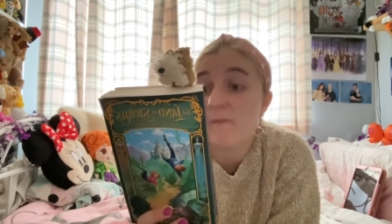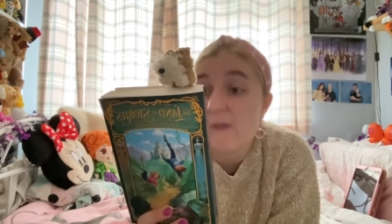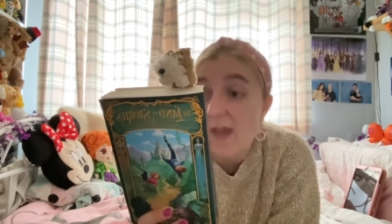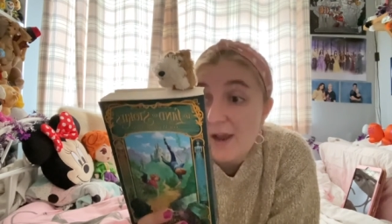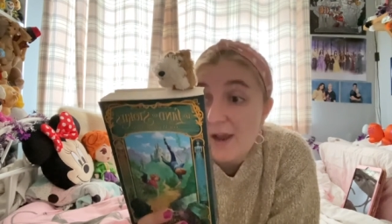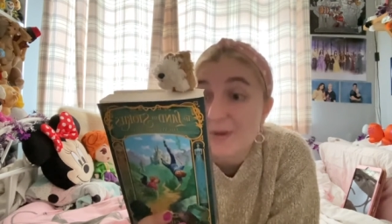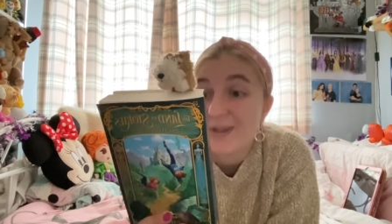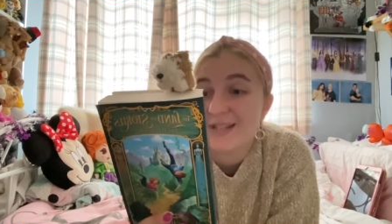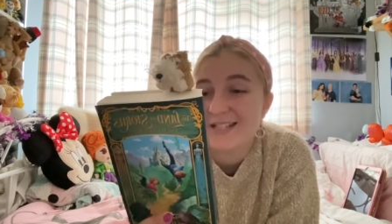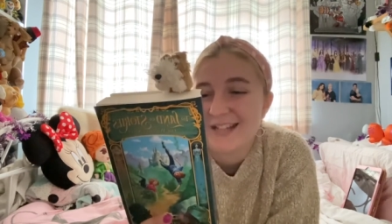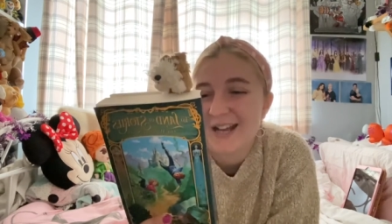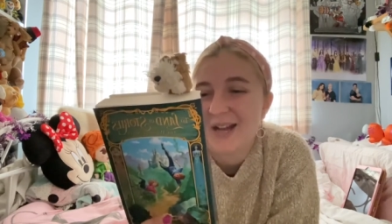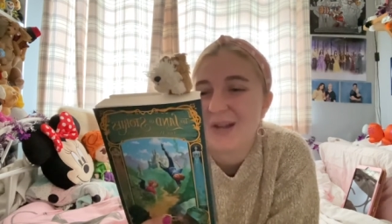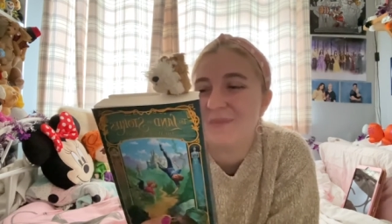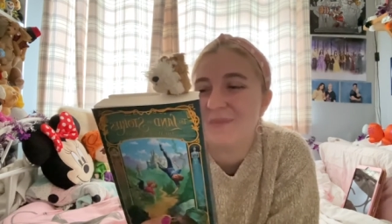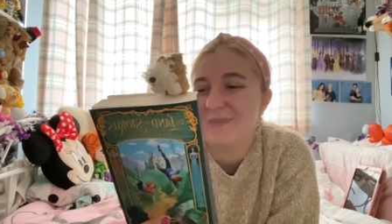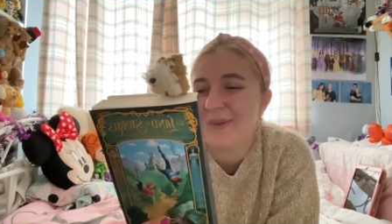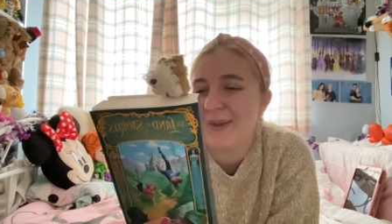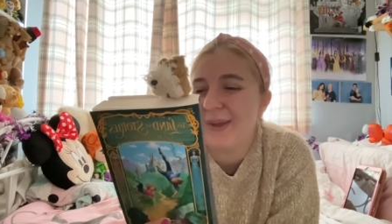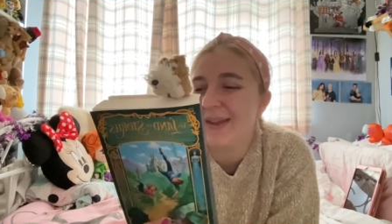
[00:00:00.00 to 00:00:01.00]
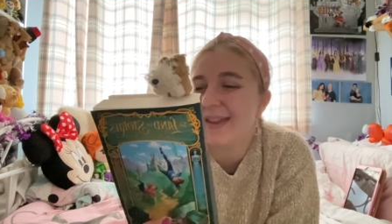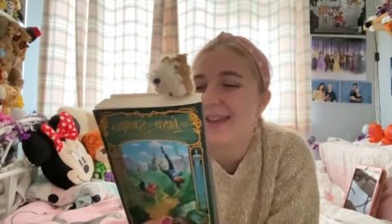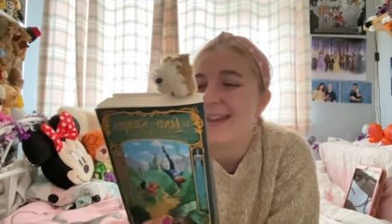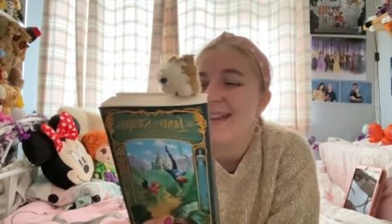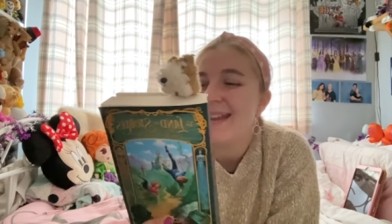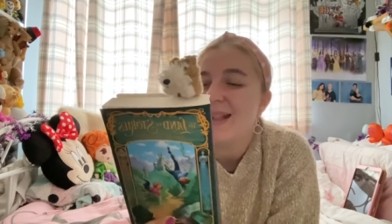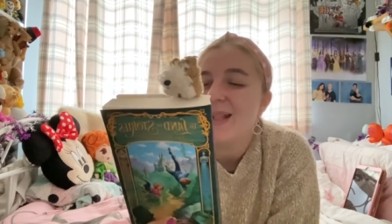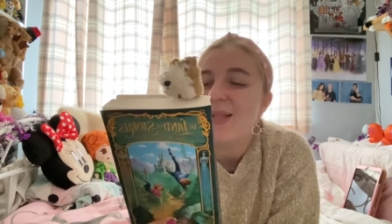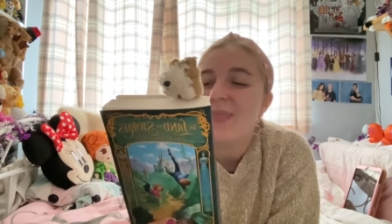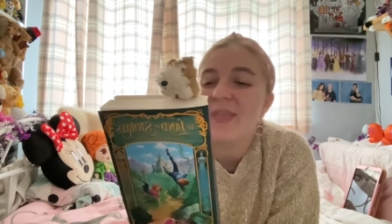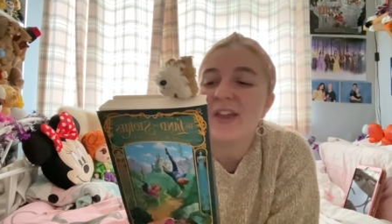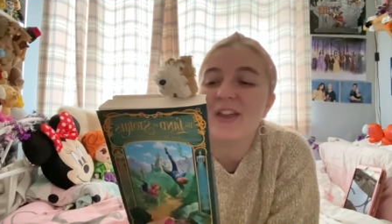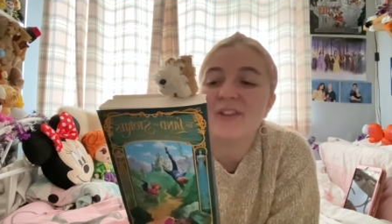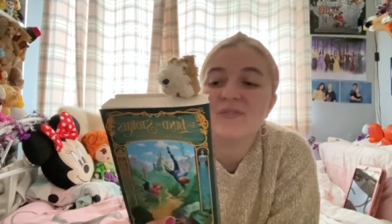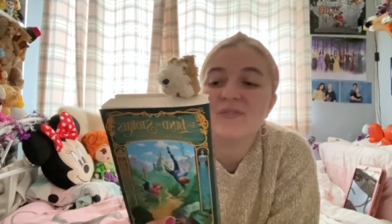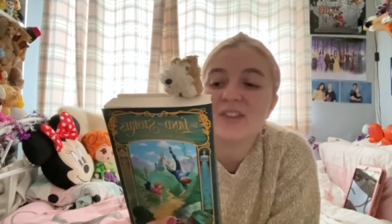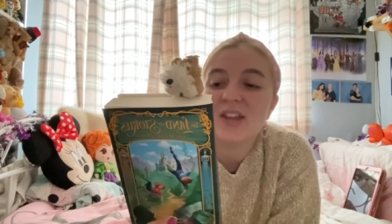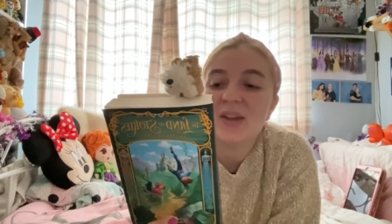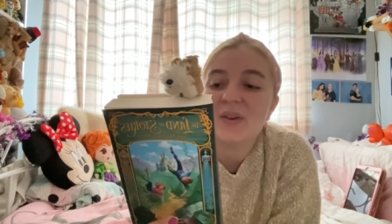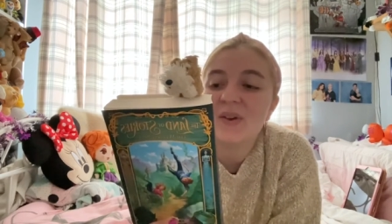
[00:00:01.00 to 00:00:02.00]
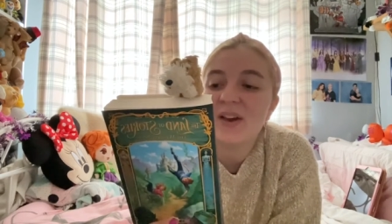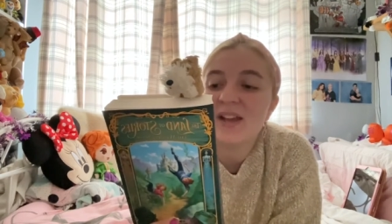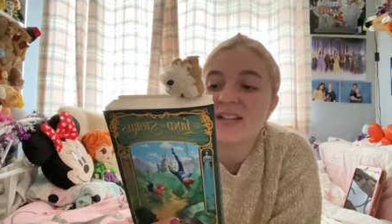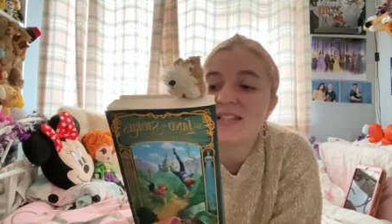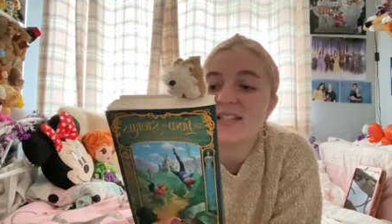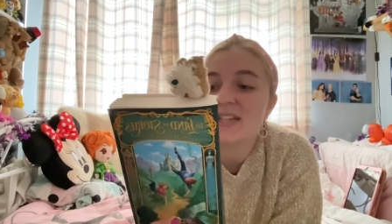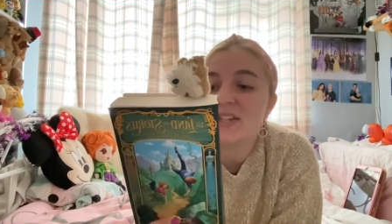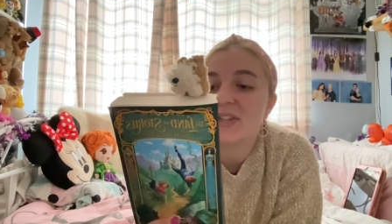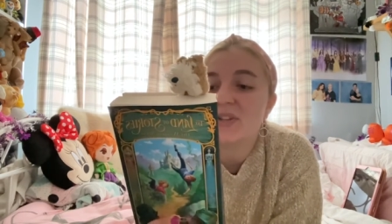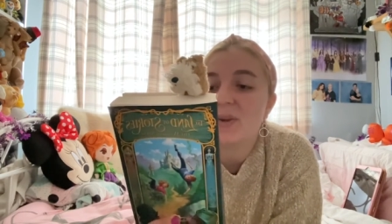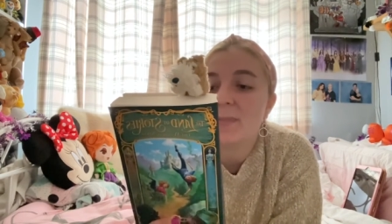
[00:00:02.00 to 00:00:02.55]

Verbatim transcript: fairy tale book, they have no idea they're